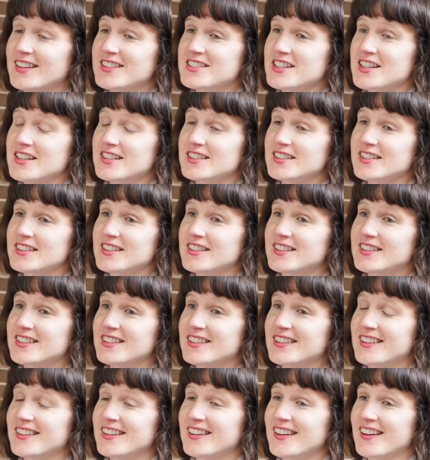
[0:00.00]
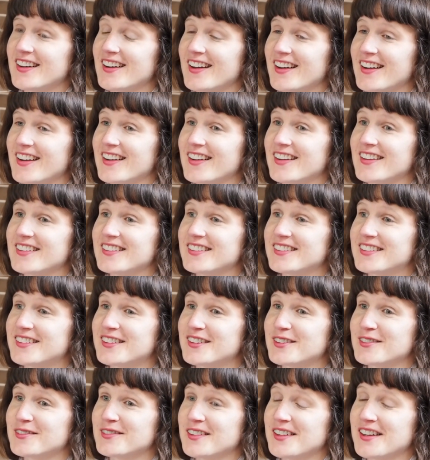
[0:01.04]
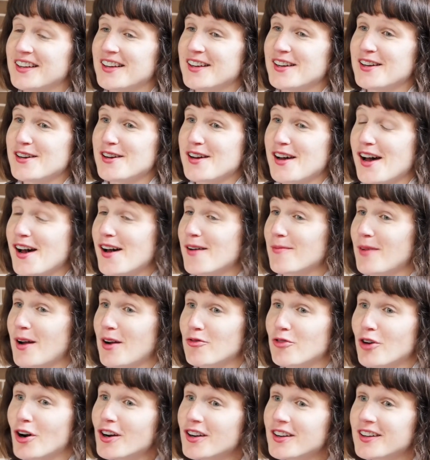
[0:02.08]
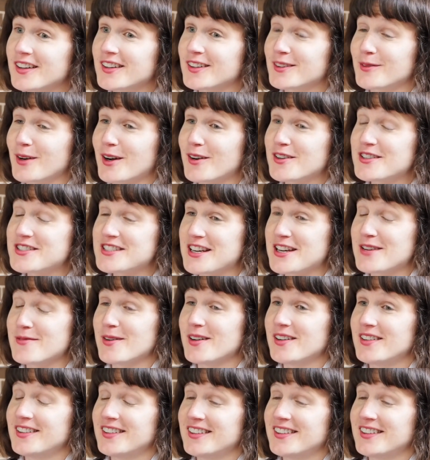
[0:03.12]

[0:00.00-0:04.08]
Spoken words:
Jesus is my rock. He's my redeemer.